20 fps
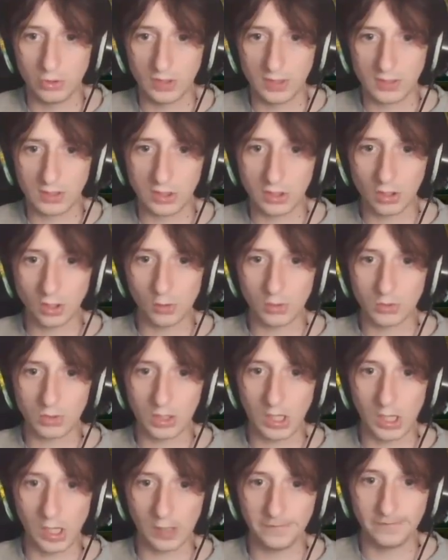they're so
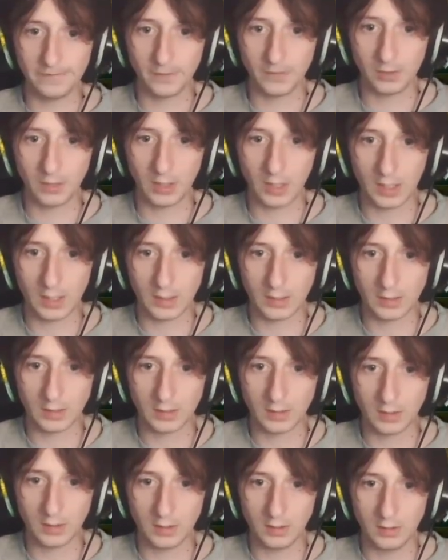tough, okay?
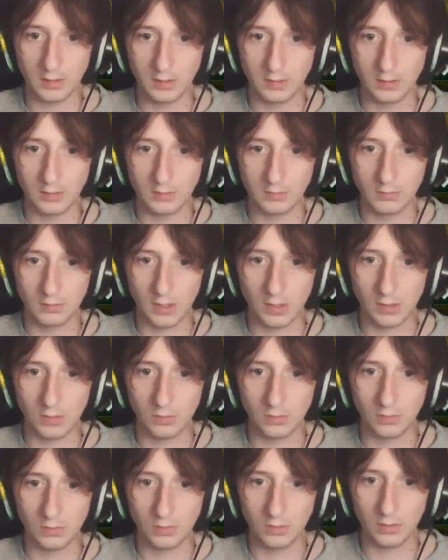
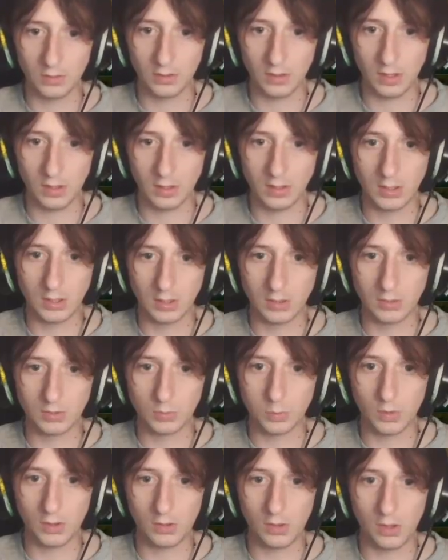No. Our
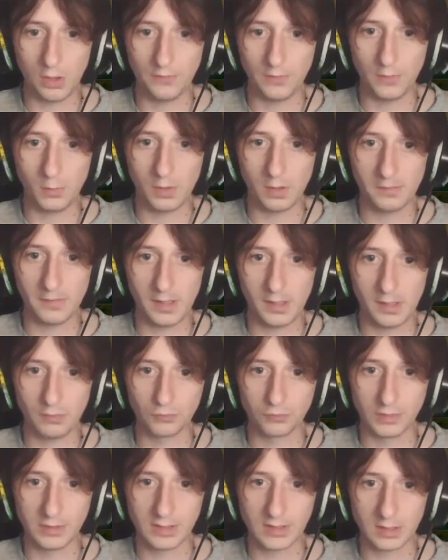gunners will overwhelm their
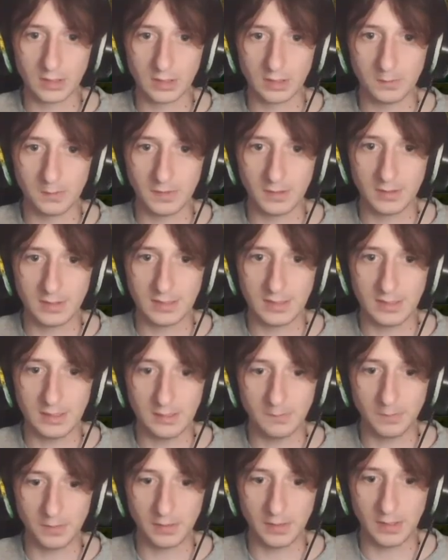
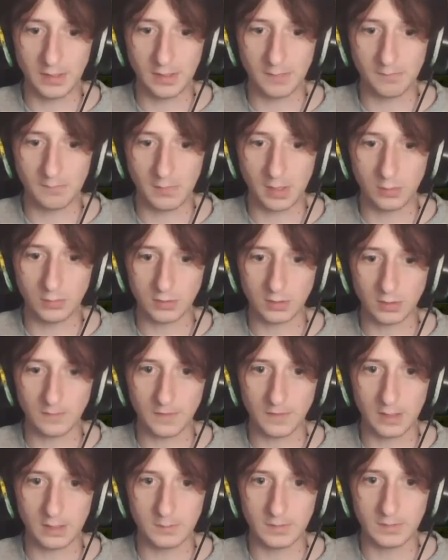resuscitability, but the amount
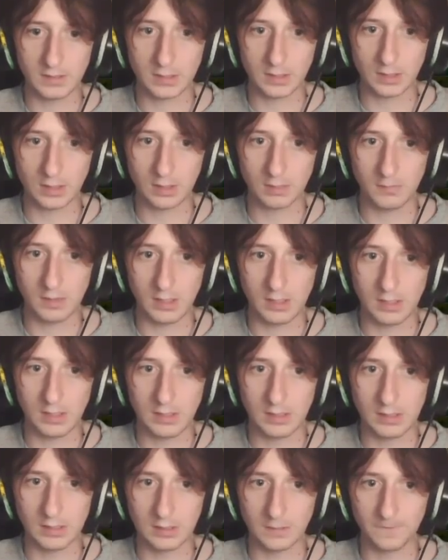of enemies that come
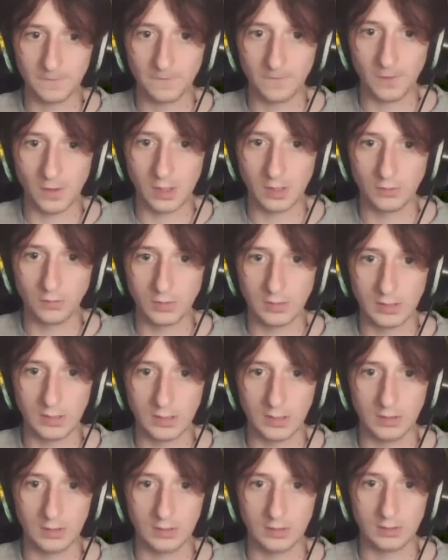in is fucking
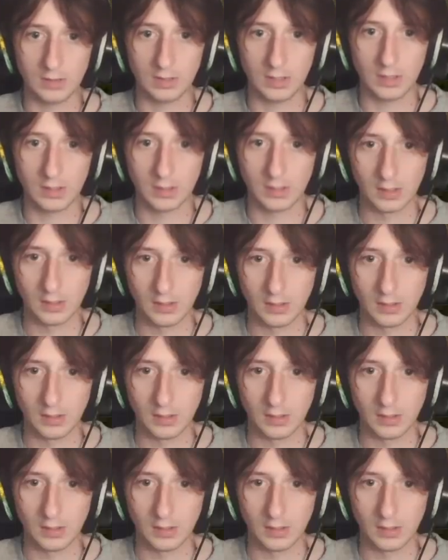ridiculous, okay?